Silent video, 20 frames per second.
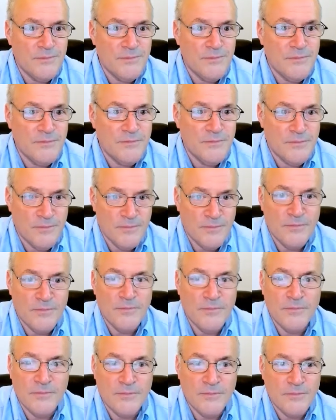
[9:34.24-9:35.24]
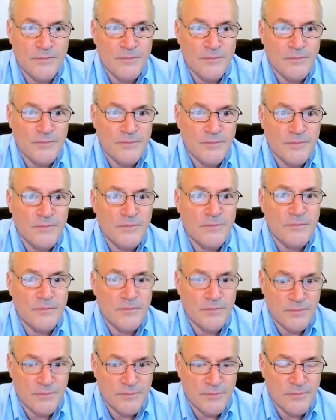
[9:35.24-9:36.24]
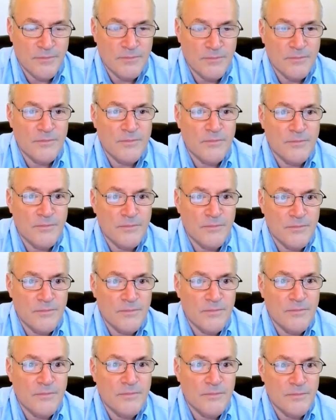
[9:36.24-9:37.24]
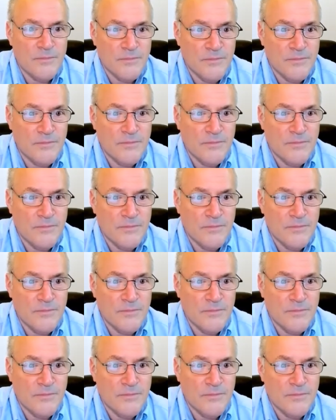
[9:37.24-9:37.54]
(silent)